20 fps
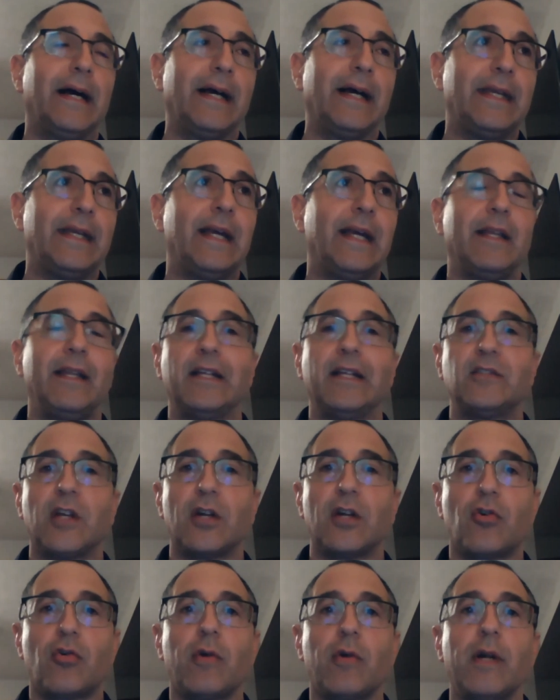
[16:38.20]
again, that's
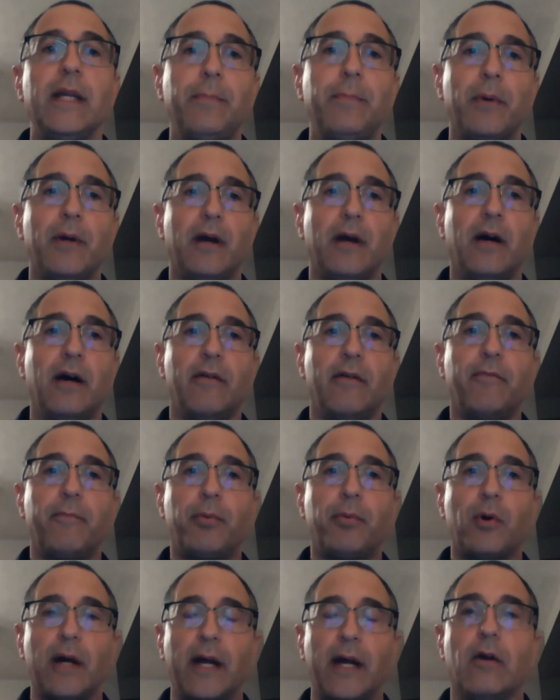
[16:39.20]
a creep
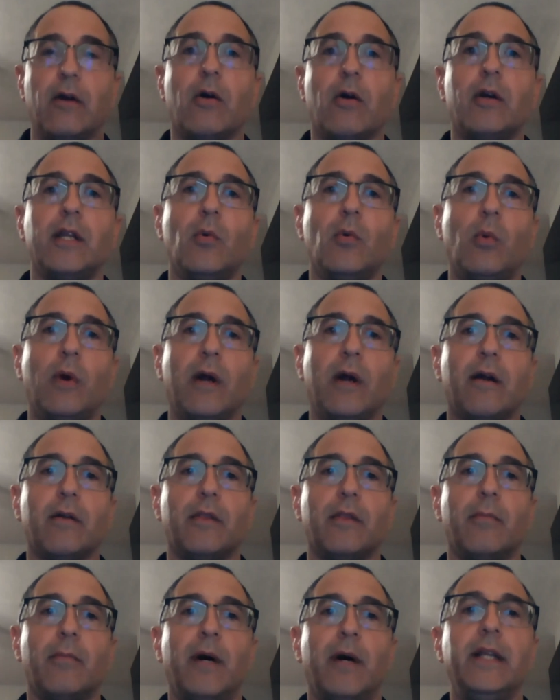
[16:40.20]
of priority
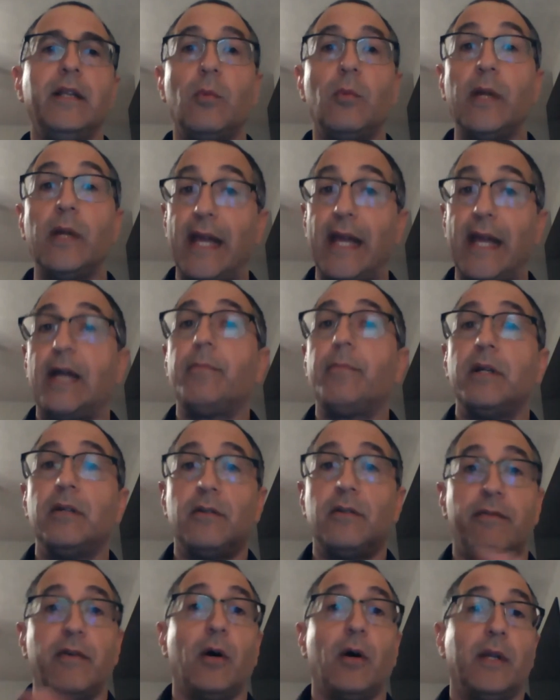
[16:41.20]
where the money we had
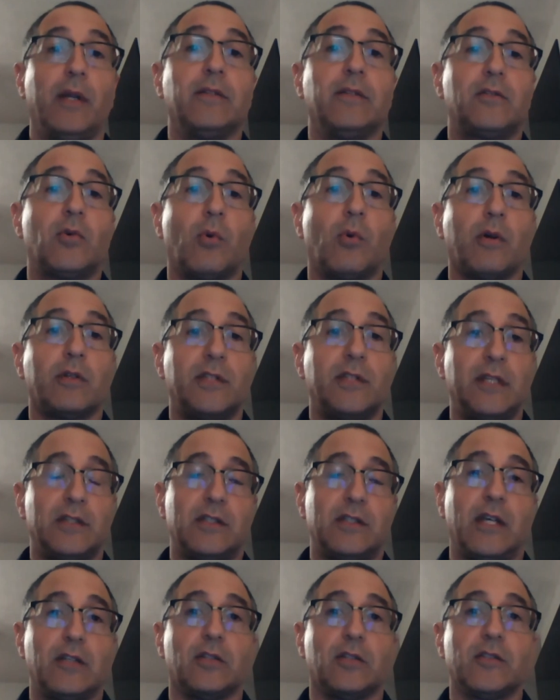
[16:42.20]
been devoting towards the
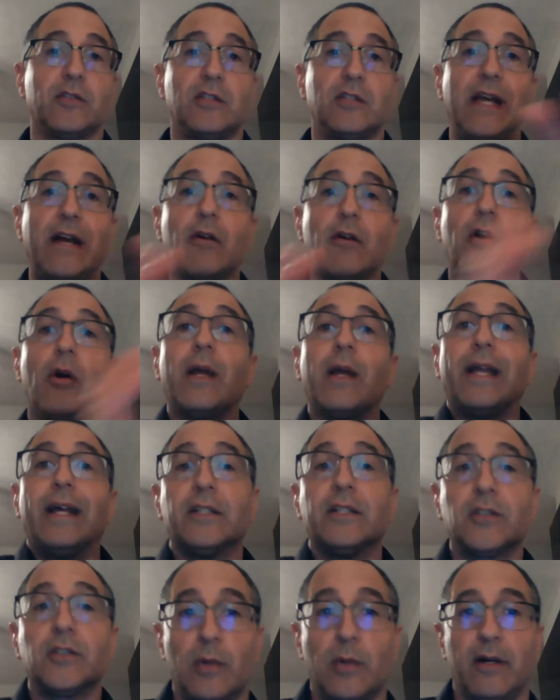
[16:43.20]
essentials is now going
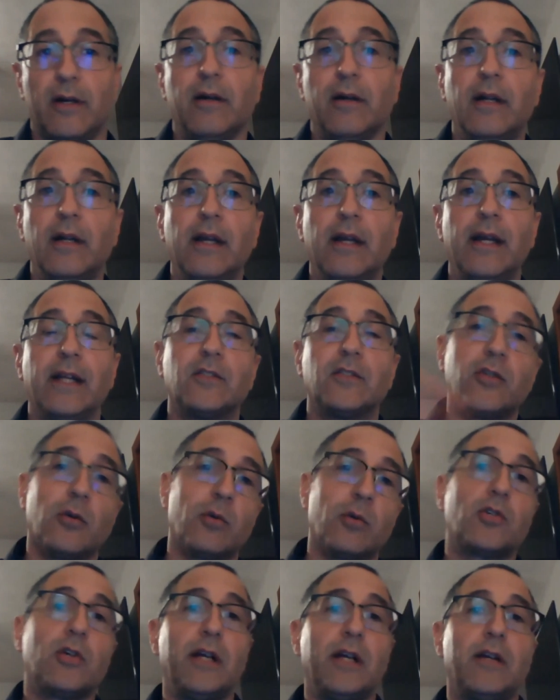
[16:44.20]
elsewhere. And so
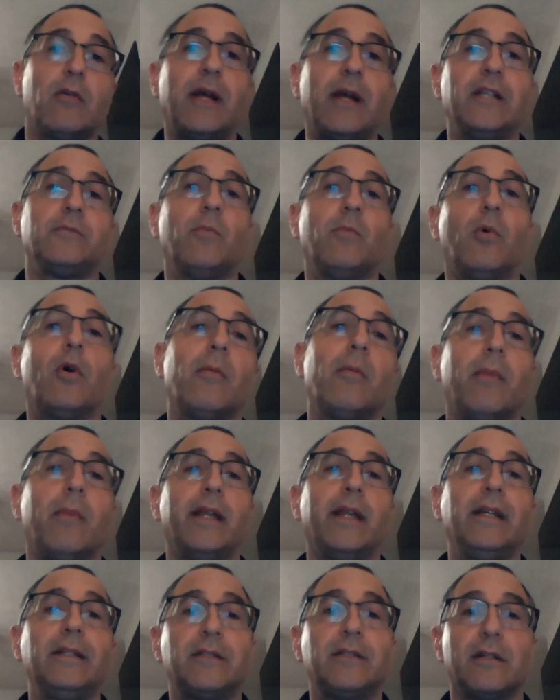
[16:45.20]
we're trying to raise more
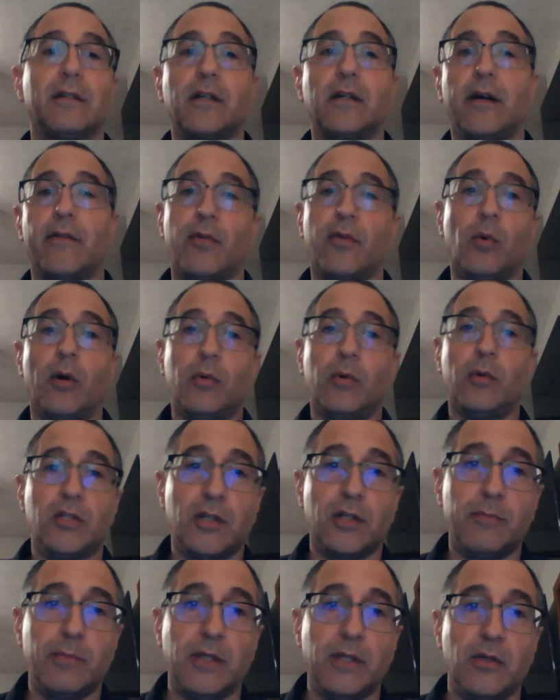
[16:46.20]
money to cover what we
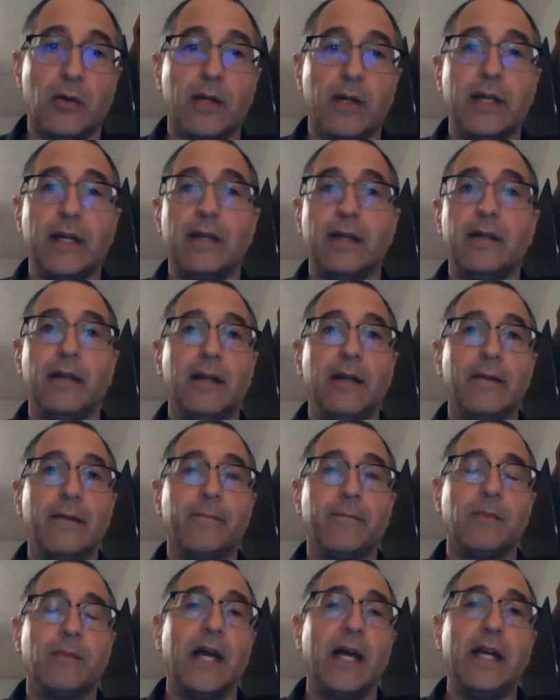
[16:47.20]
should be doing, and
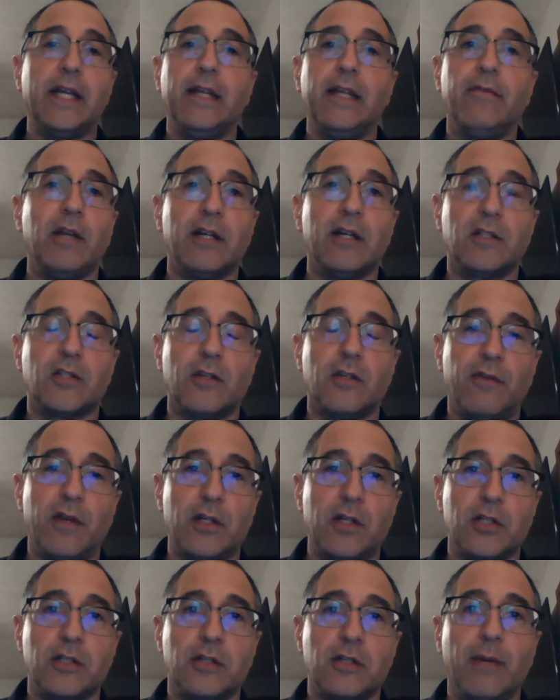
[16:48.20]
not even in a
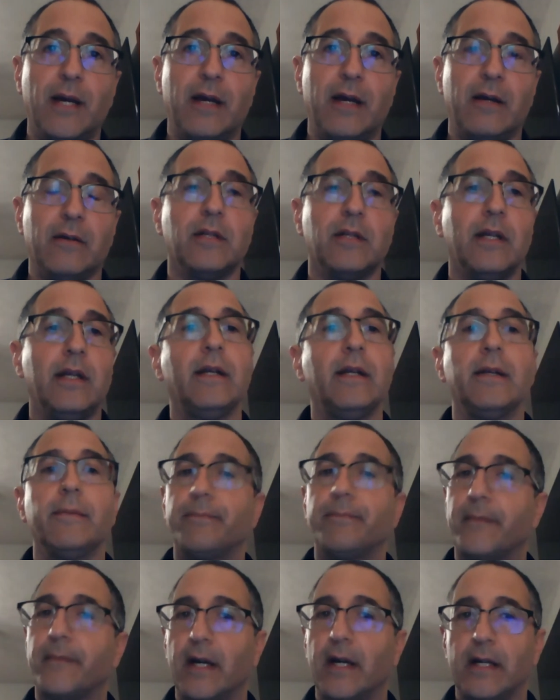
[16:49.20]
sufficient amount.
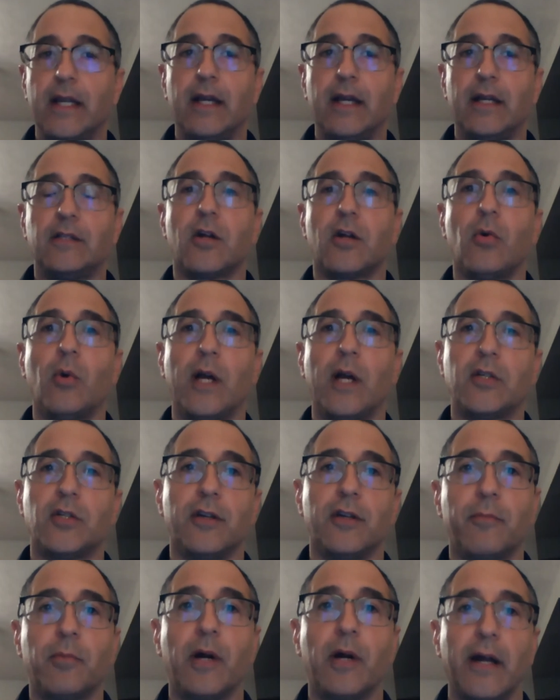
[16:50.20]
Again, it's a
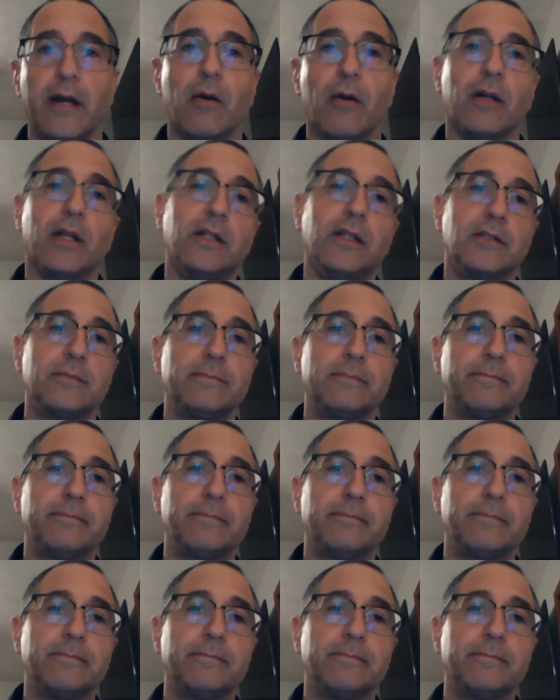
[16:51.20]
question of priority.